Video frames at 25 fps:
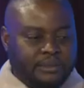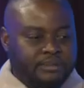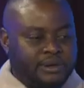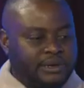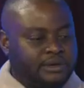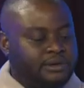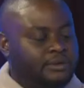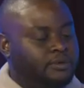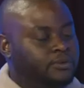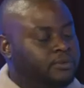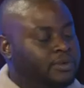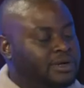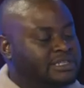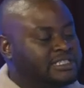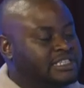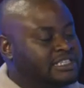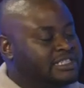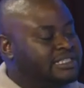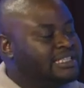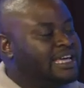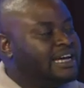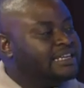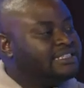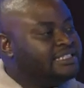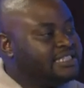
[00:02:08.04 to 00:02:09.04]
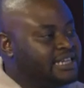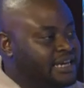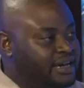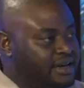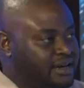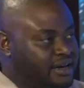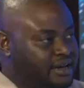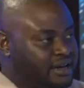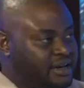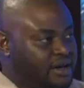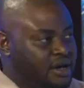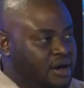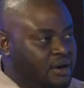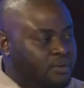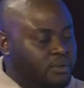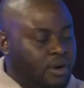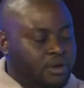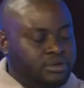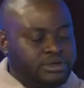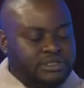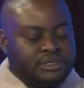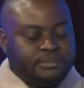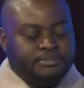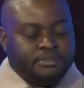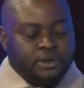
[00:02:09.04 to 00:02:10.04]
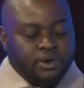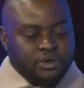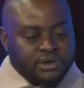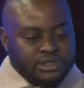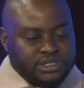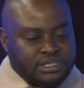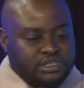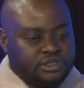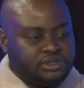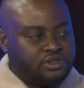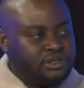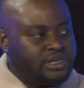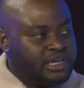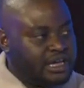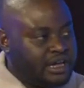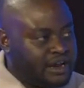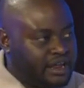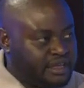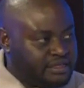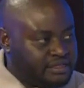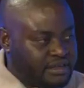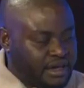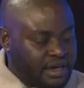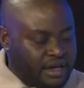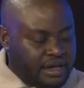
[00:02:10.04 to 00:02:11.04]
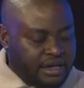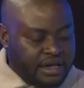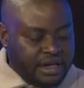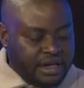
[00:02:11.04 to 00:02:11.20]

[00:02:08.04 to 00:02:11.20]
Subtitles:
but what did that take? What was the process to getting there?